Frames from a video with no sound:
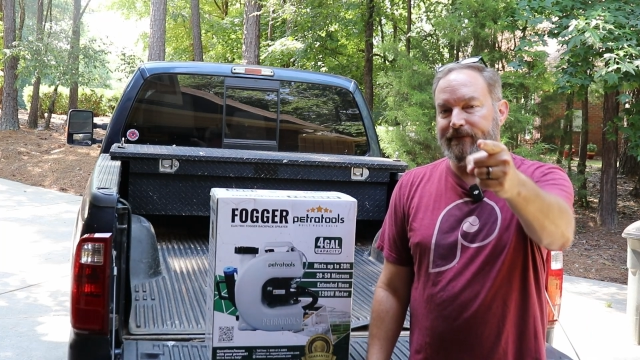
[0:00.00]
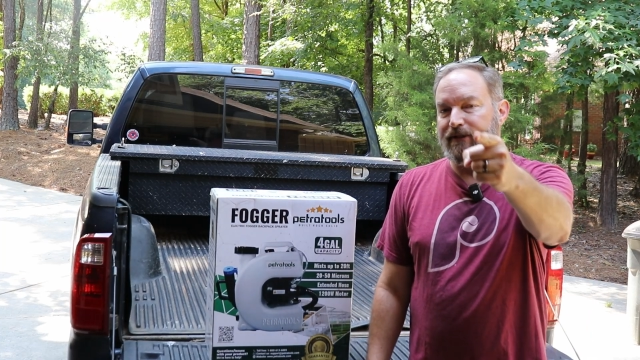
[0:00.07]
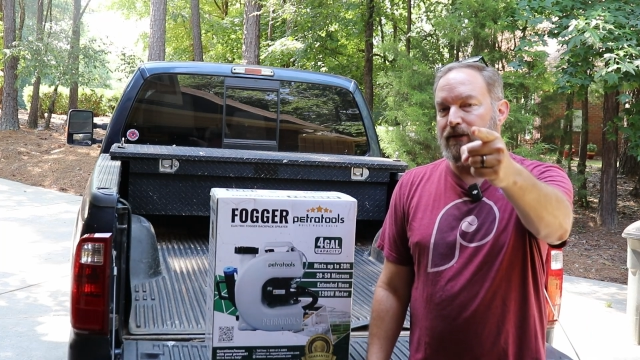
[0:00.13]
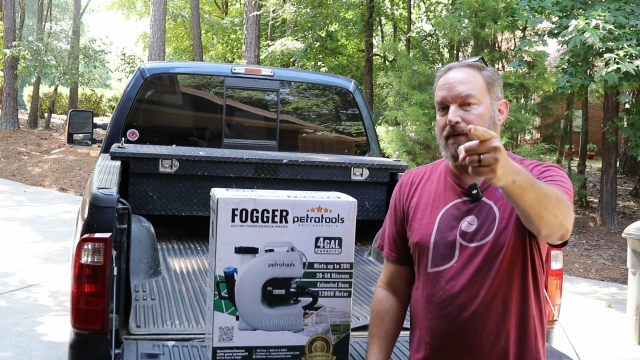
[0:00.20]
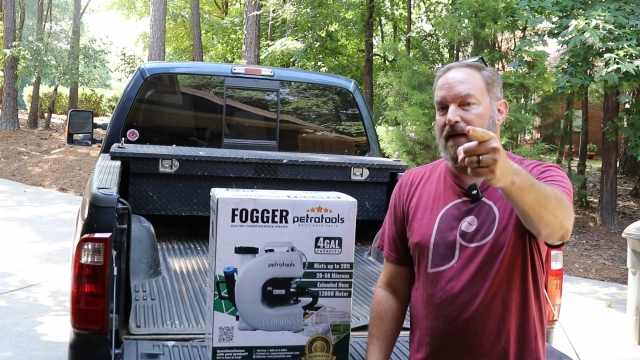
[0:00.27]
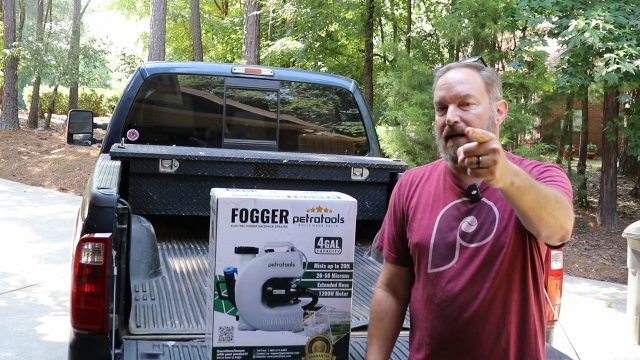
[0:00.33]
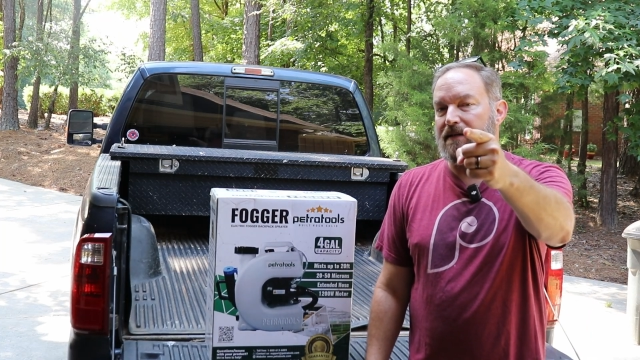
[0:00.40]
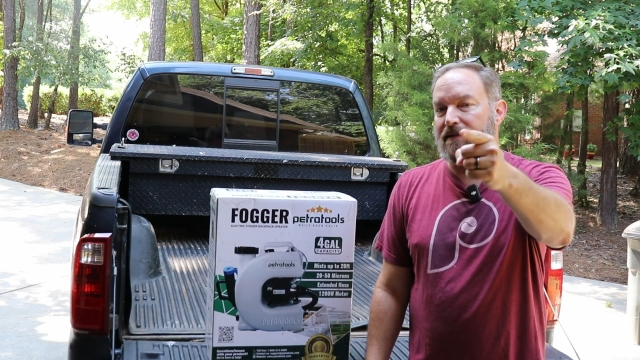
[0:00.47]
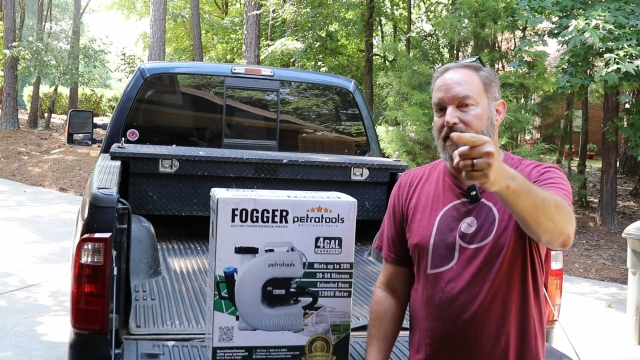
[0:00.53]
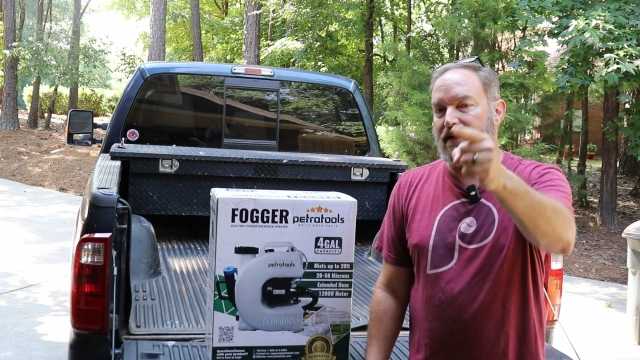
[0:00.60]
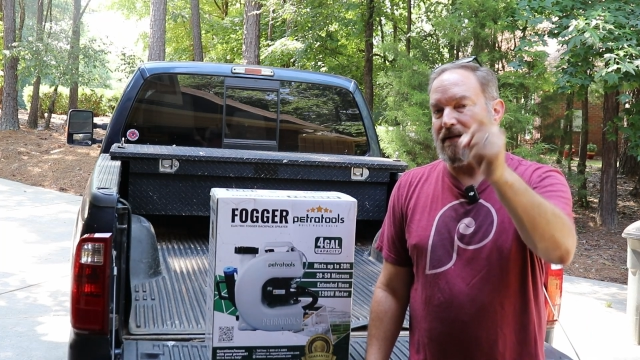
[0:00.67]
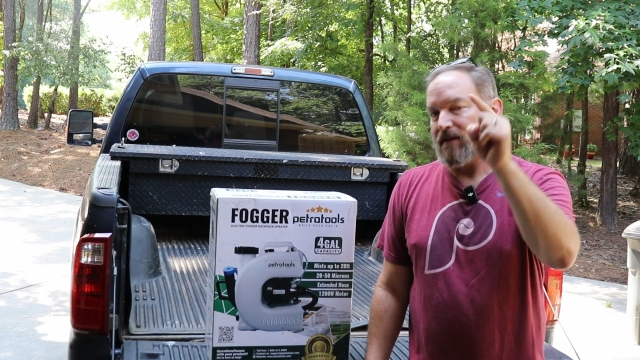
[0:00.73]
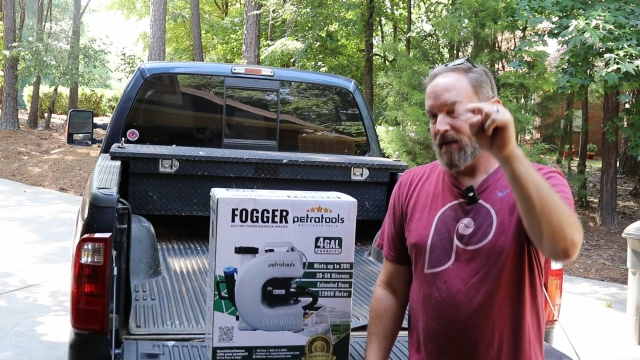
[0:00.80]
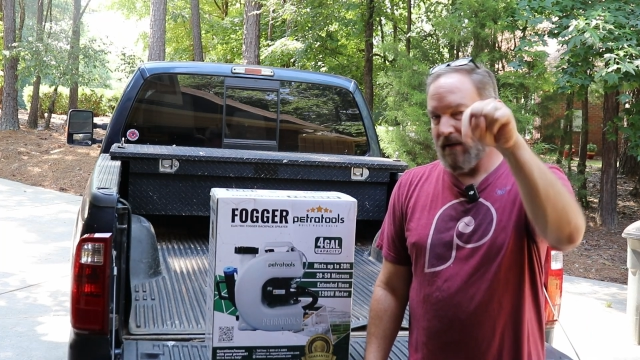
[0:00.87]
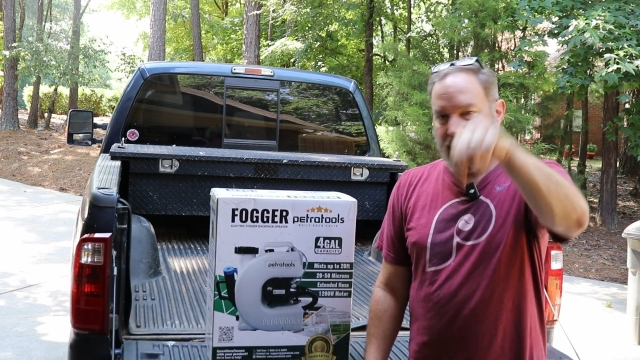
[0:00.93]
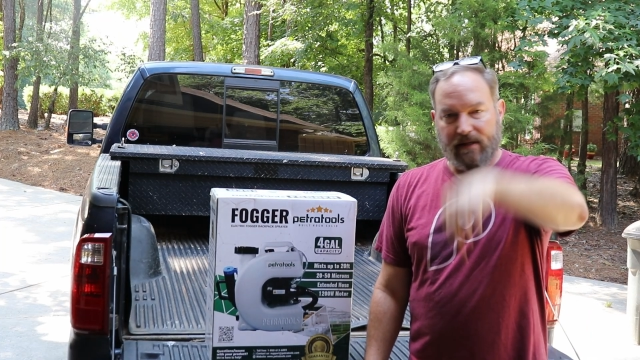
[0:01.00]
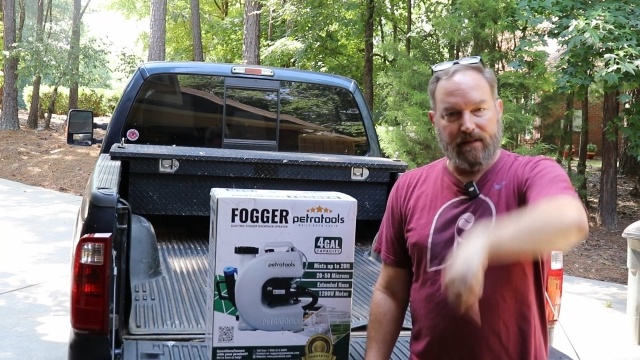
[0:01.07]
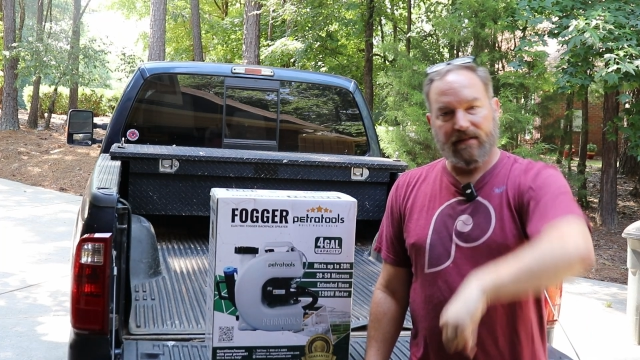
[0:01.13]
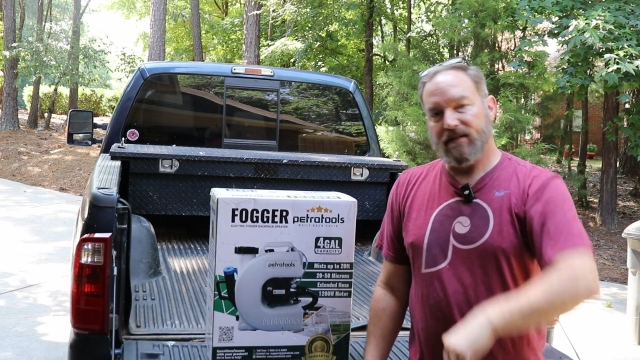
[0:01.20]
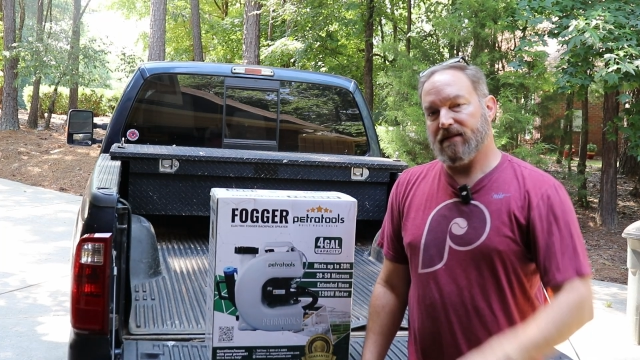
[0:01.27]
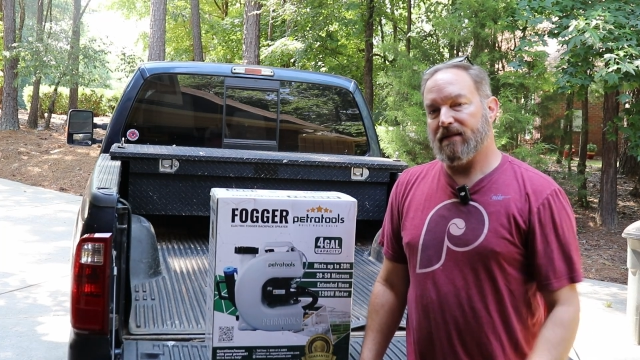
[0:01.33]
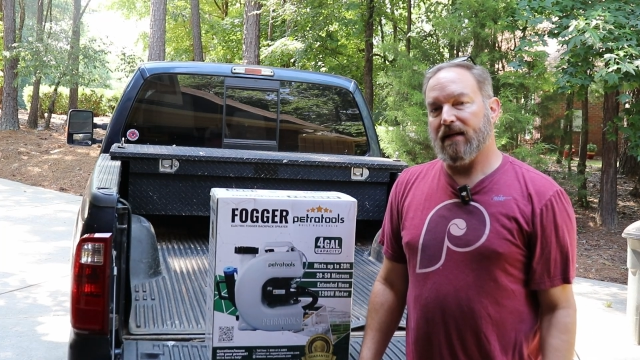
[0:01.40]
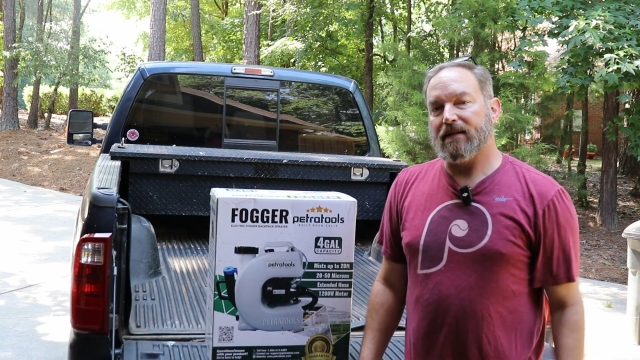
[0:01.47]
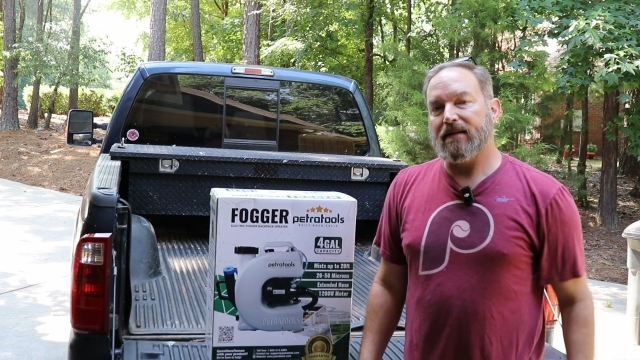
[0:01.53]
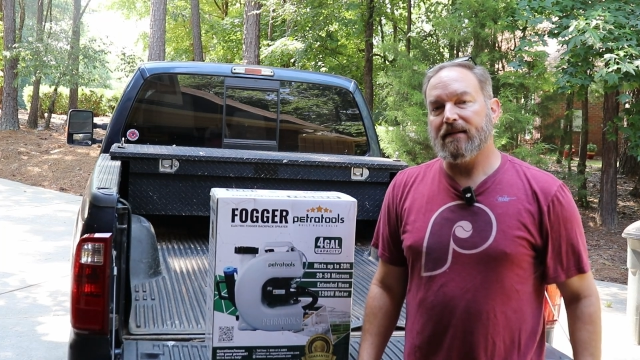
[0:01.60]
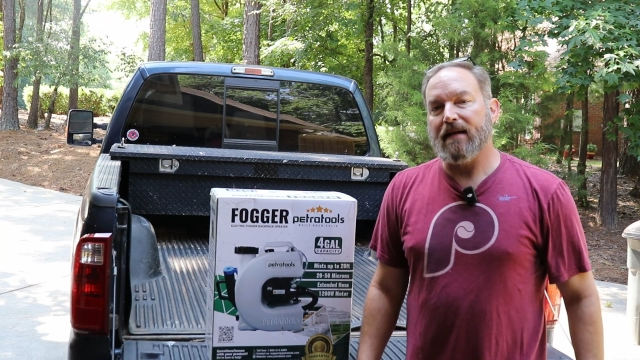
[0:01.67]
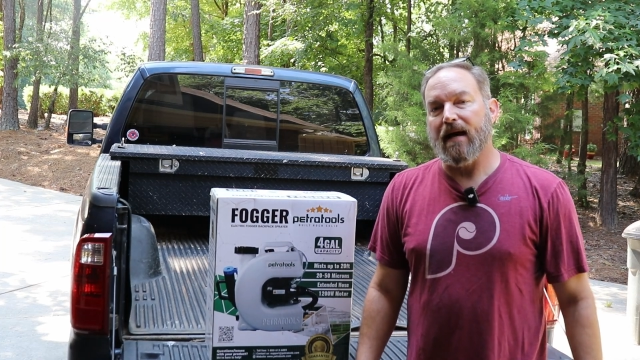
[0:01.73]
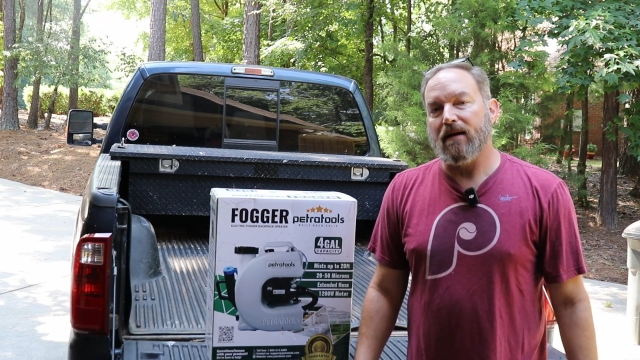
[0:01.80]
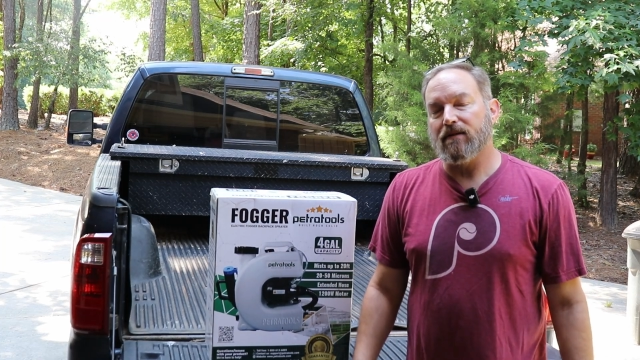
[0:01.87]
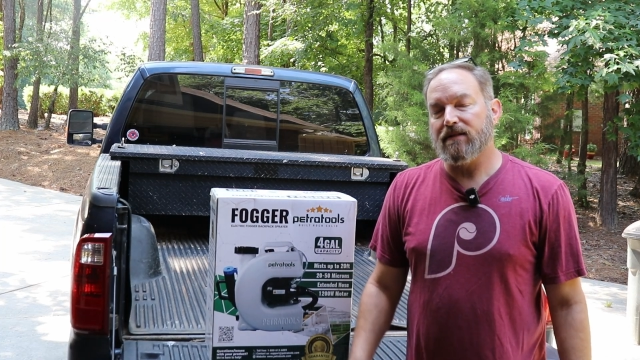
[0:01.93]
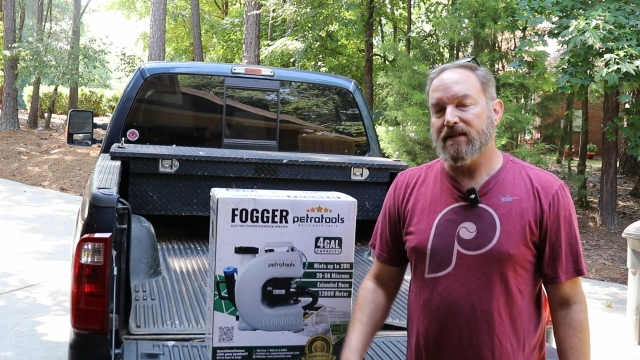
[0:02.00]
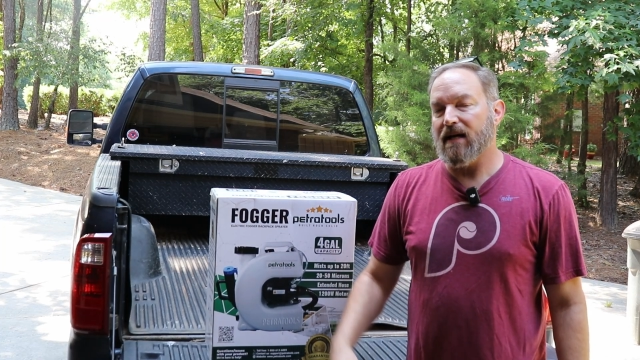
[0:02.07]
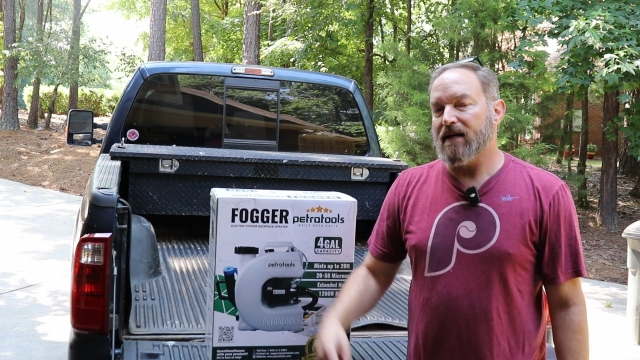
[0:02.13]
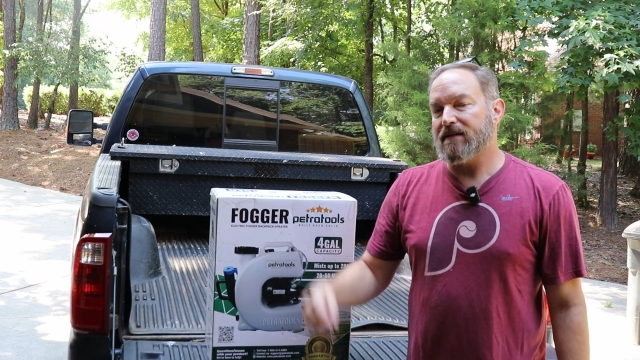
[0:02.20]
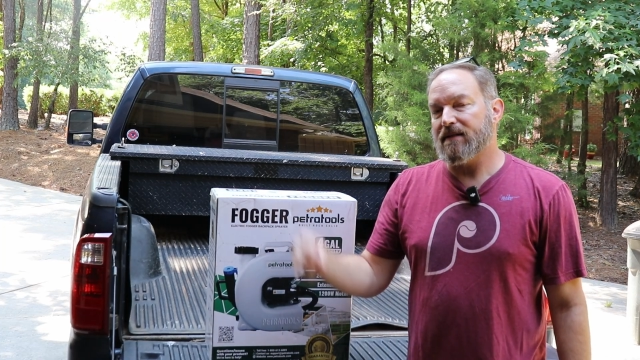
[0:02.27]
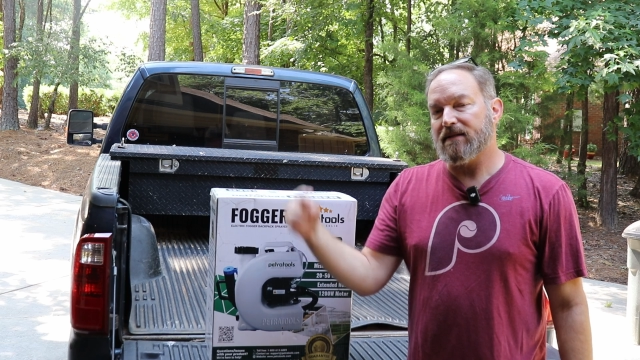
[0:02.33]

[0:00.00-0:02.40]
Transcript: You guessed it, just like the title says,